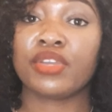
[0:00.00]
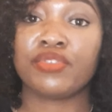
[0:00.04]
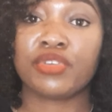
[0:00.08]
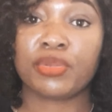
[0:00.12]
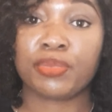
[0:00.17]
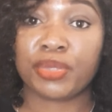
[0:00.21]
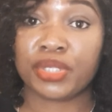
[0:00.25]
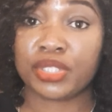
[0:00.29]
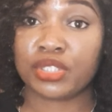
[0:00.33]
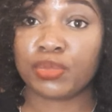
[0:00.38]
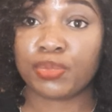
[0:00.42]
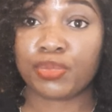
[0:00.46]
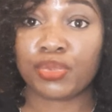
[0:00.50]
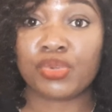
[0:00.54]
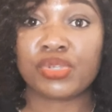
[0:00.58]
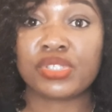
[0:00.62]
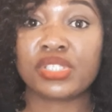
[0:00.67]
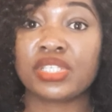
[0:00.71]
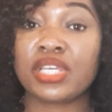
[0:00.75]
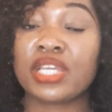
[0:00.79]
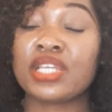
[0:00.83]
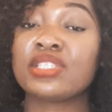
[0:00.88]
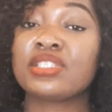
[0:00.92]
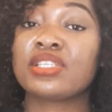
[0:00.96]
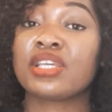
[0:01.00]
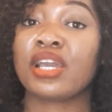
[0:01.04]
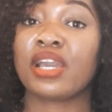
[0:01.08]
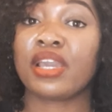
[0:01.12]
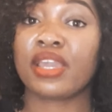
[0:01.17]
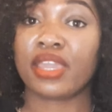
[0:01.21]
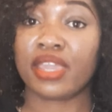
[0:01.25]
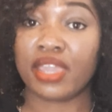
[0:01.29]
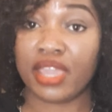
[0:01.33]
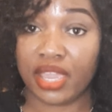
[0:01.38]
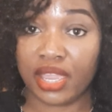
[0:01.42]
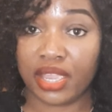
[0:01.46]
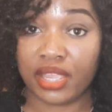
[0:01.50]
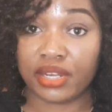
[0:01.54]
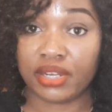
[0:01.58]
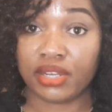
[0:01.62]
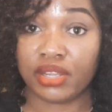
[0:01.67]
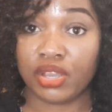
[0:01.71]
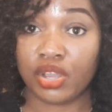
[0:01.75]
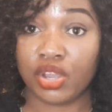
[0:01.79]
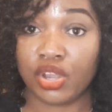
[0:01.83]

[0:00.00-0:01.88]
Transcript: repeat the process again.